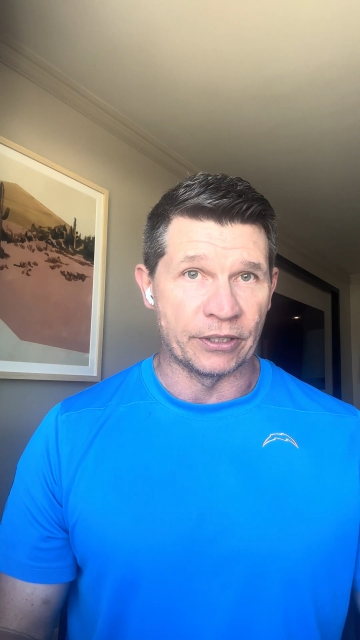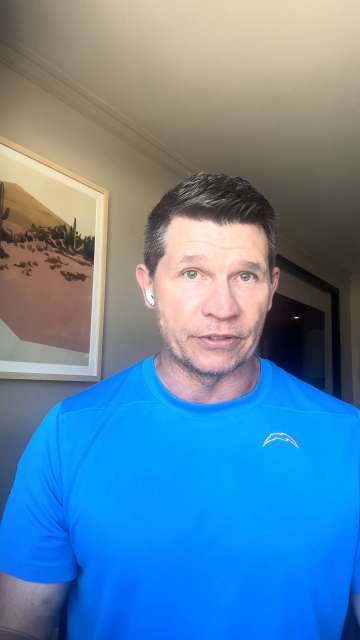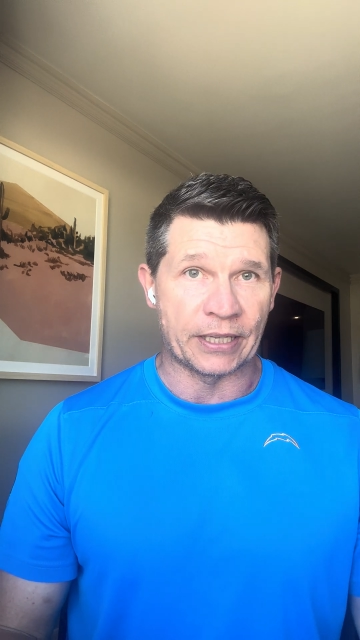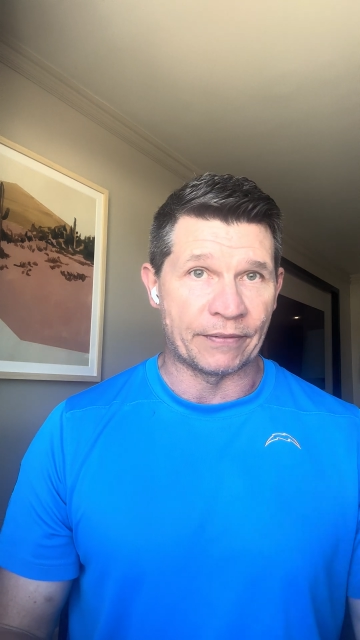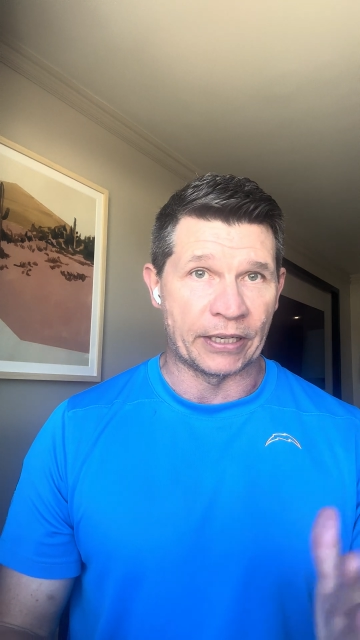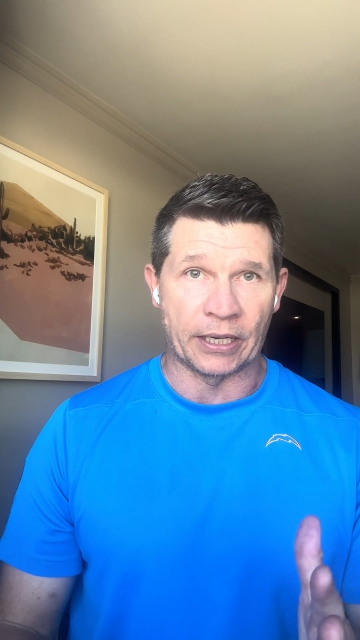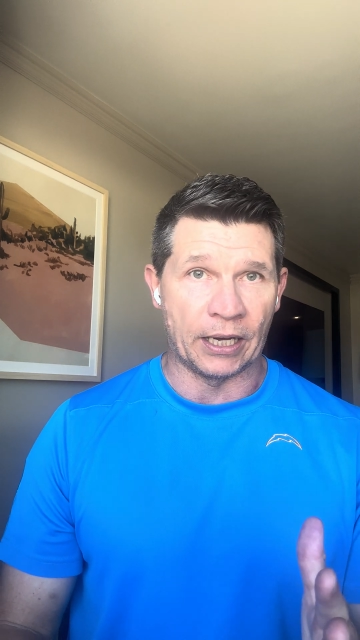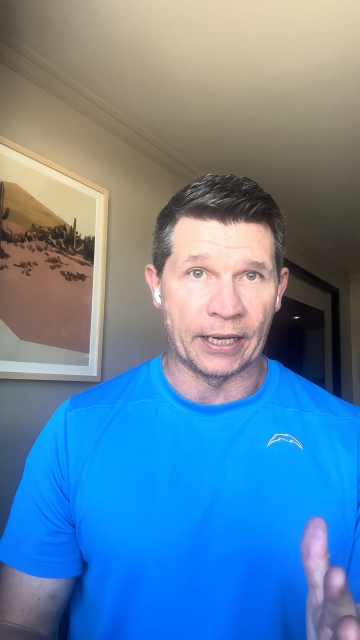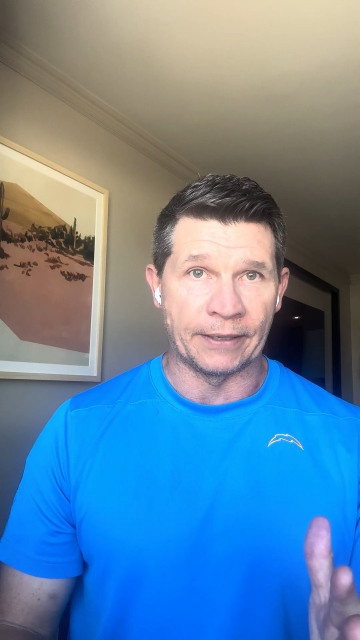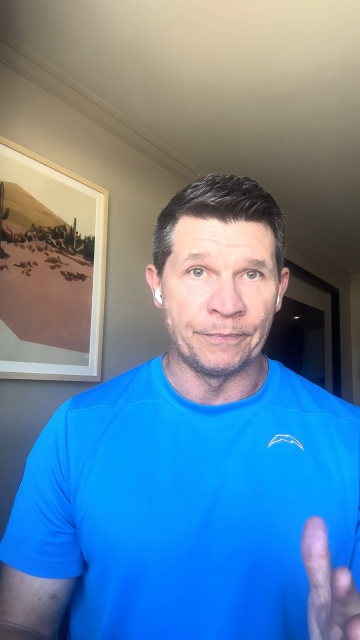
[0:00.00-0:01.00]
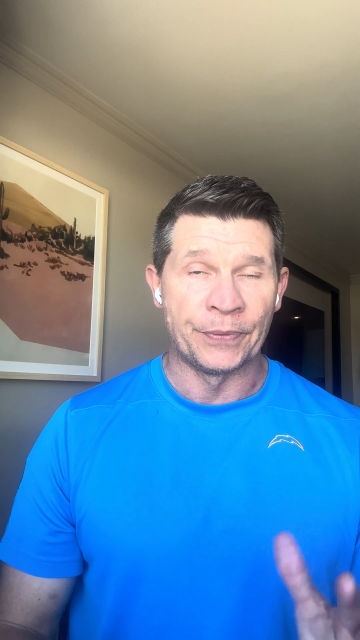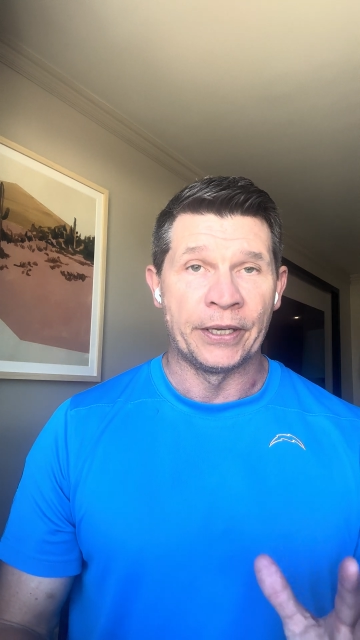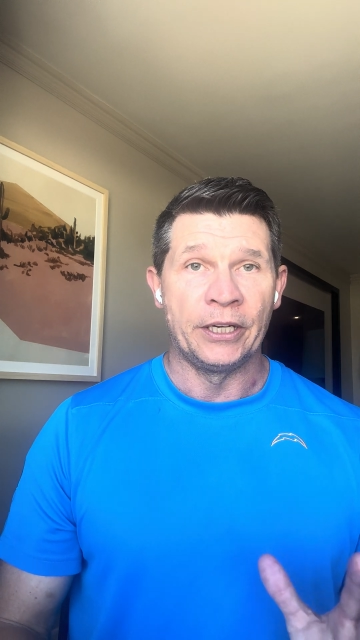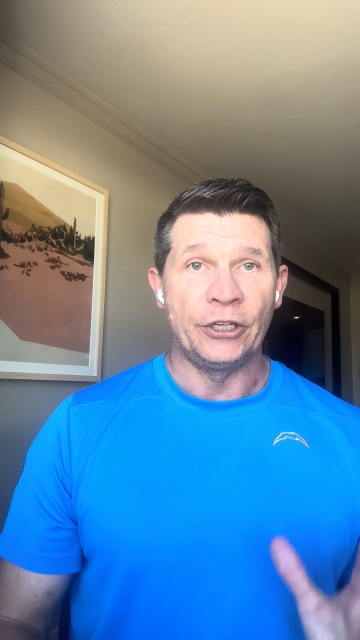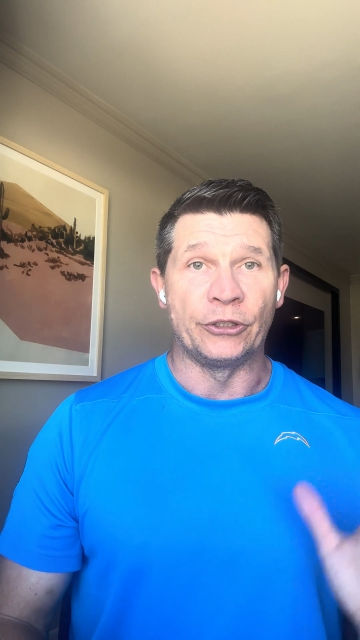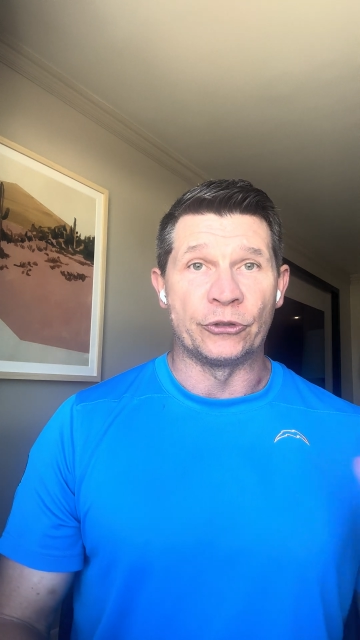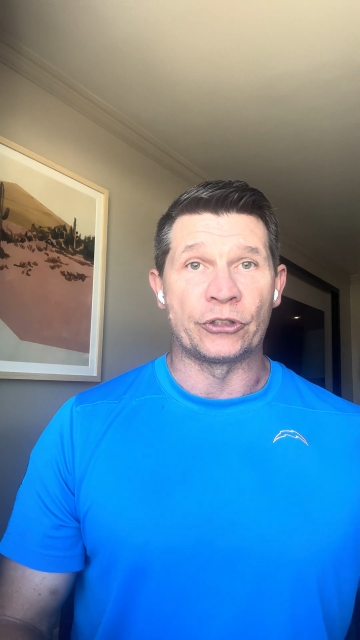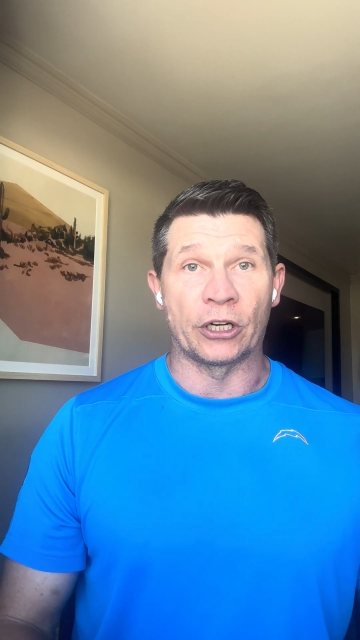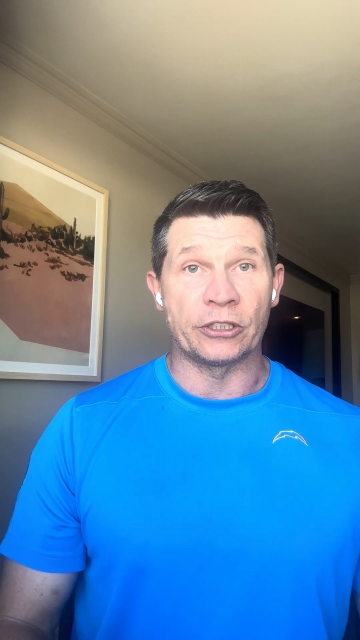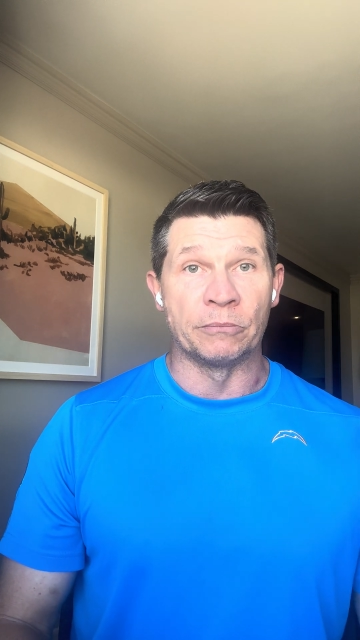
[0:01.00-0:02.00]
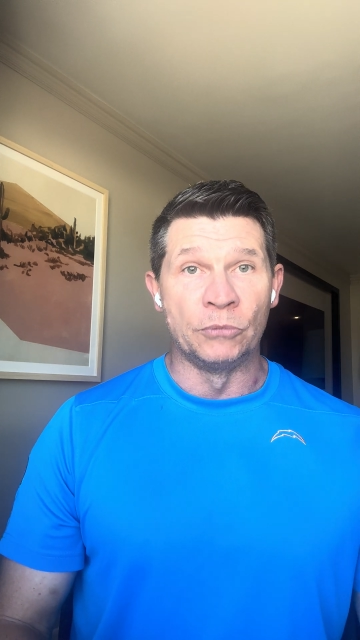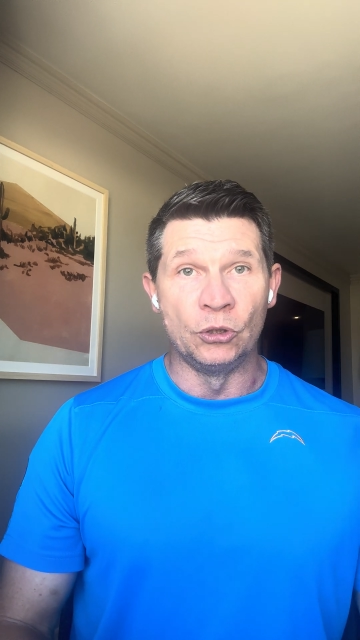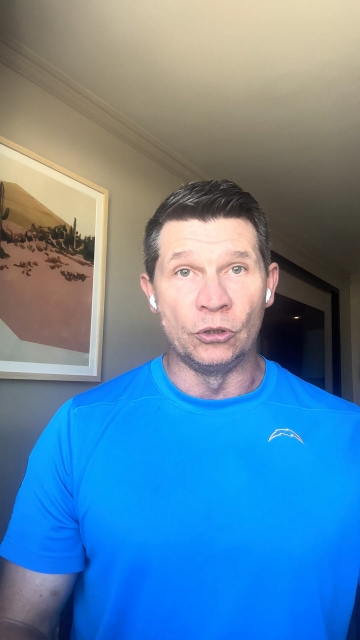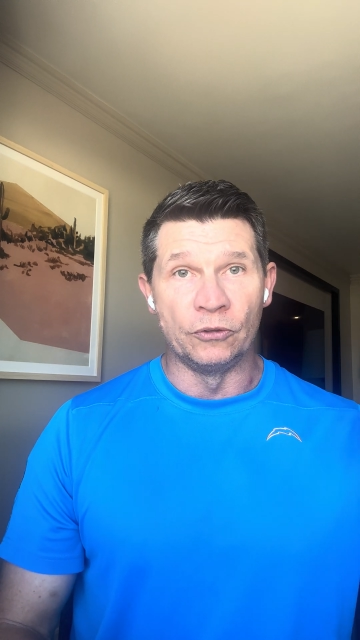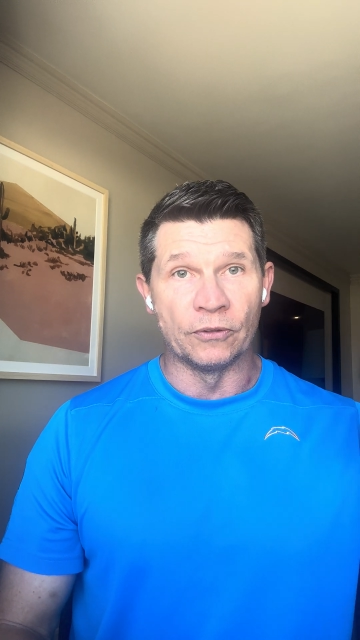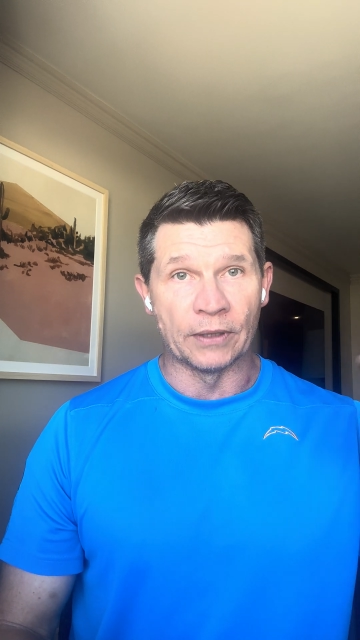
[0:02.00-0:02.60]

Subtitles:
of 7 and 9, you start to move